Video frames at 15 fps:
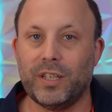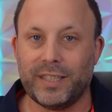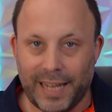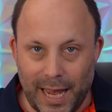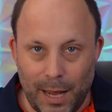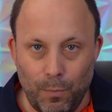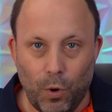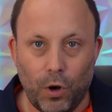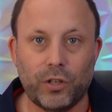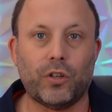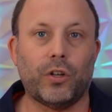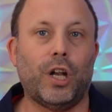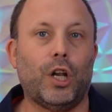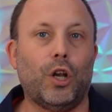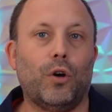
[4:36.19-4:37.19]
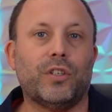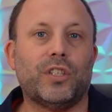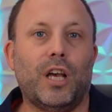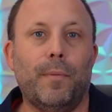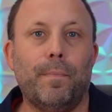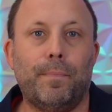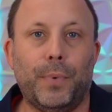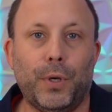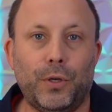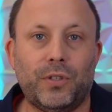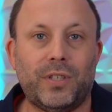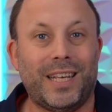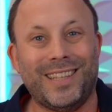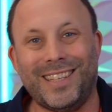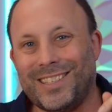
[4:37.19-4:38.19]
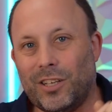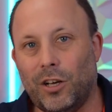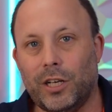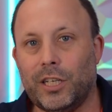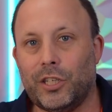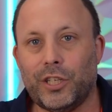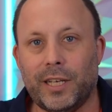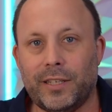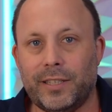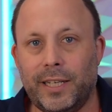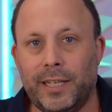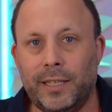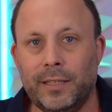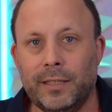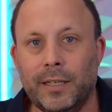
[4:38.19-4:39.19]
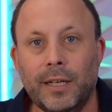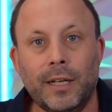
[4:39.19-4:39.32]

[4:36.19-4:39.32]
10 watts on a long-term boost in this tiny chassis.